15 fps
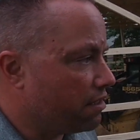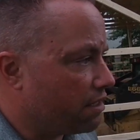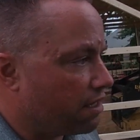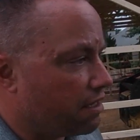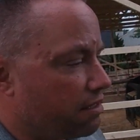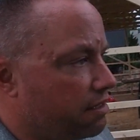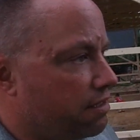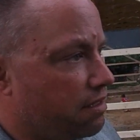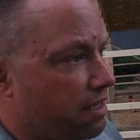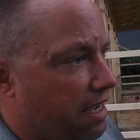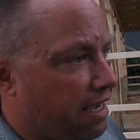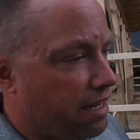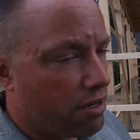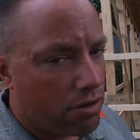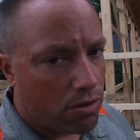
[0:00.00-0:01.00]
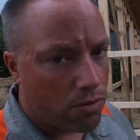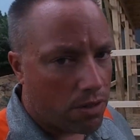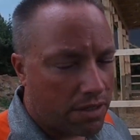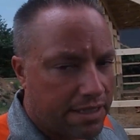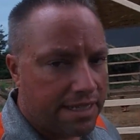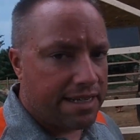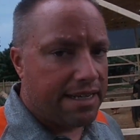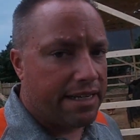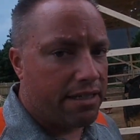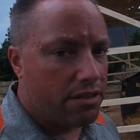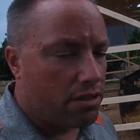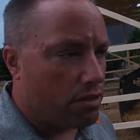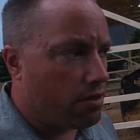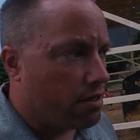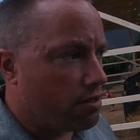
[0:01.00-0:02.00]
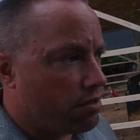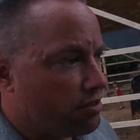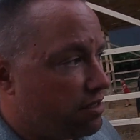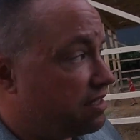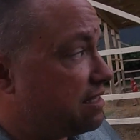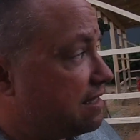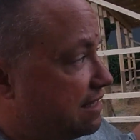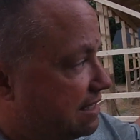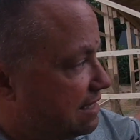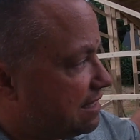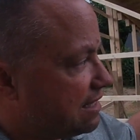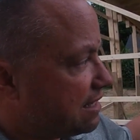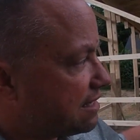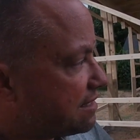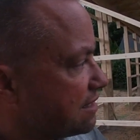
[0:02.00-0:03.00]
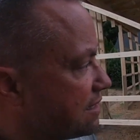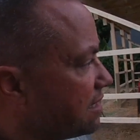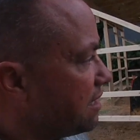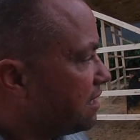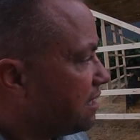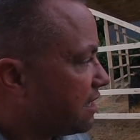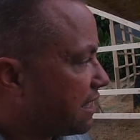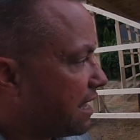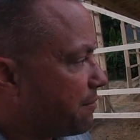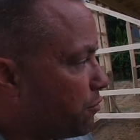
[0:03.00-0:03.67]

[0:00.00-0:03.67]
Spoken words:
I had to go to work today, so I couldn't see this, came